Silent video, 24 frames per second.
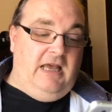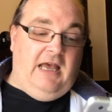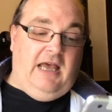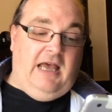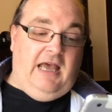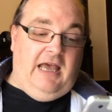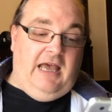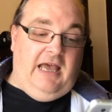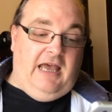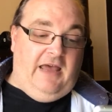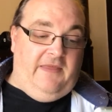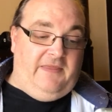
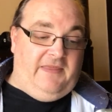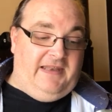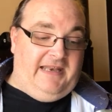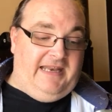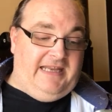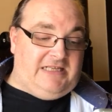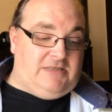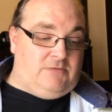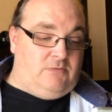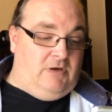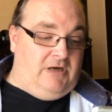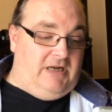And the
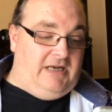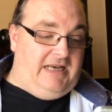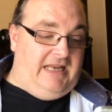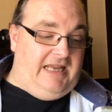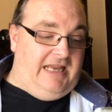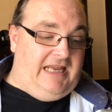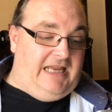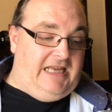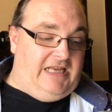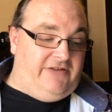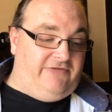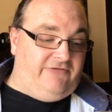next one
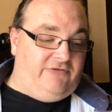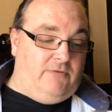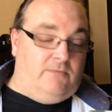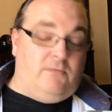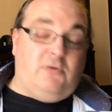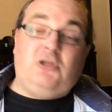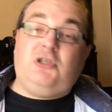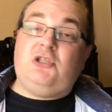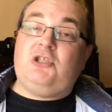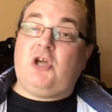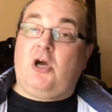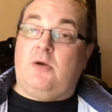is
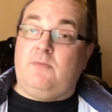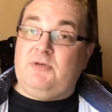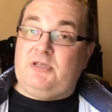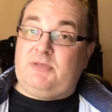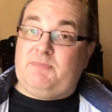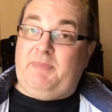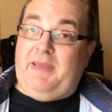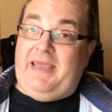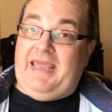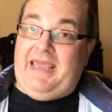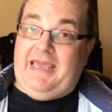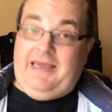from Thomas
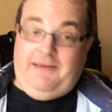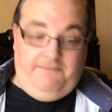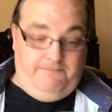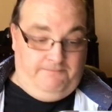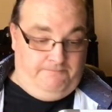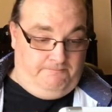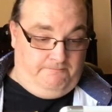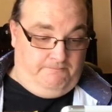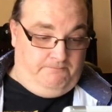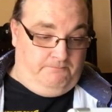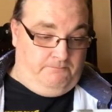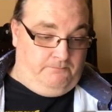Peer.
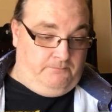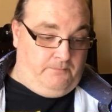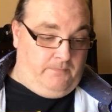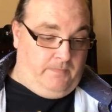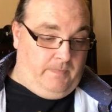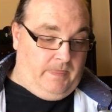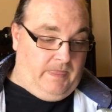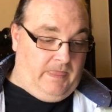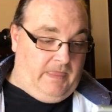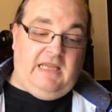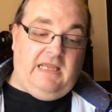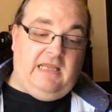
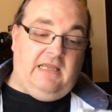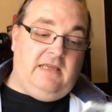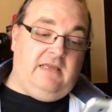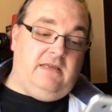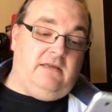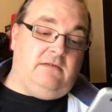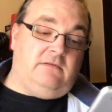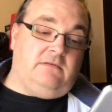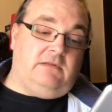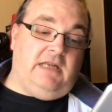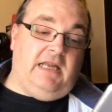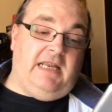
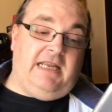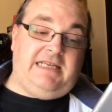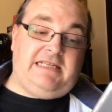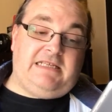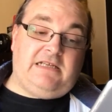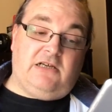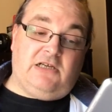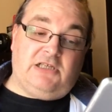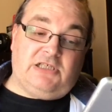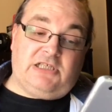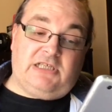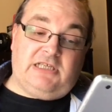He's
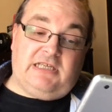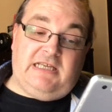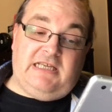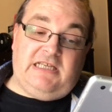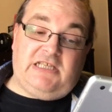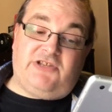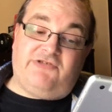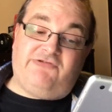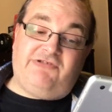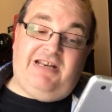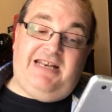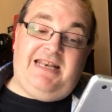asked,
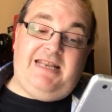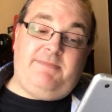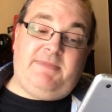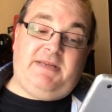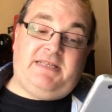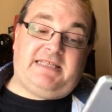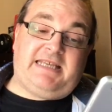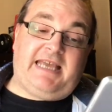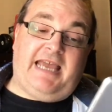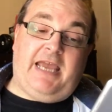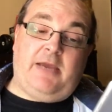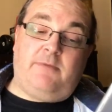is there a
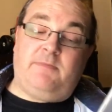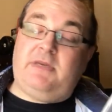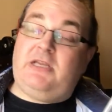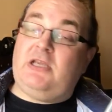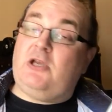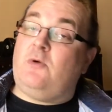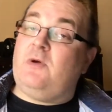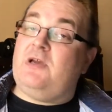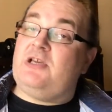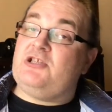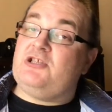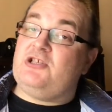limit to how many
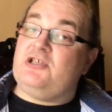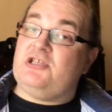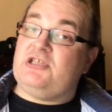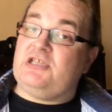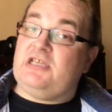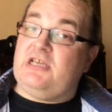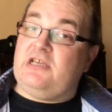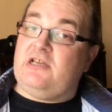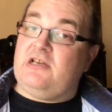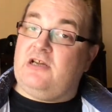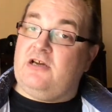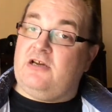questions
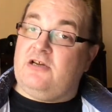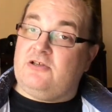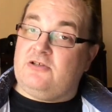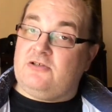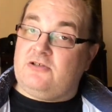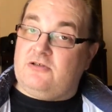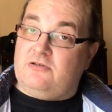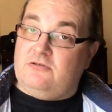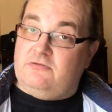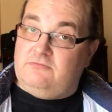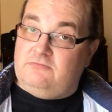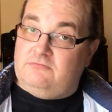you can
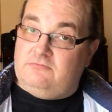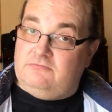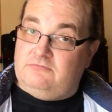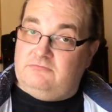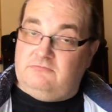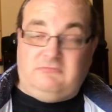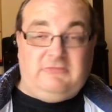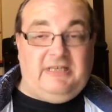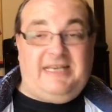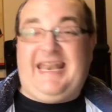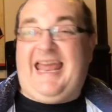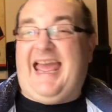ask?
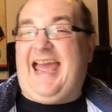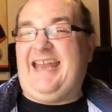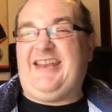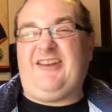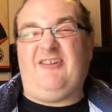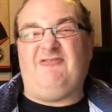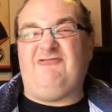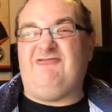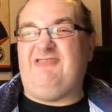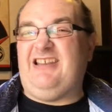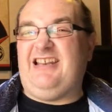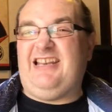Nah,
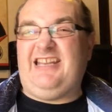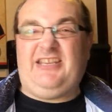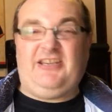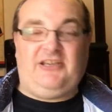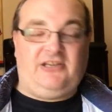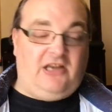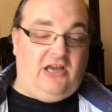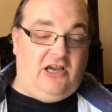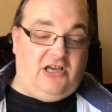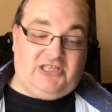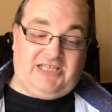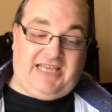not really. You
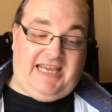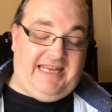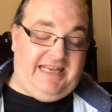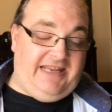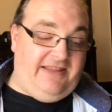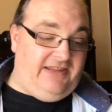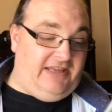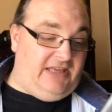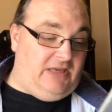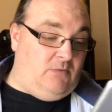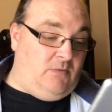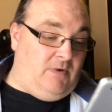can ask
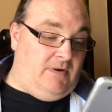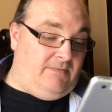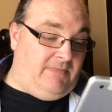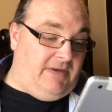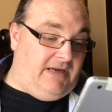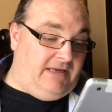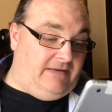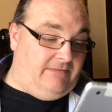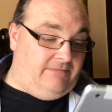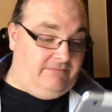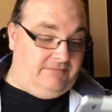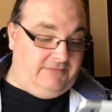anything you want,
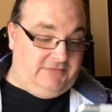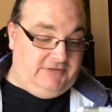mate.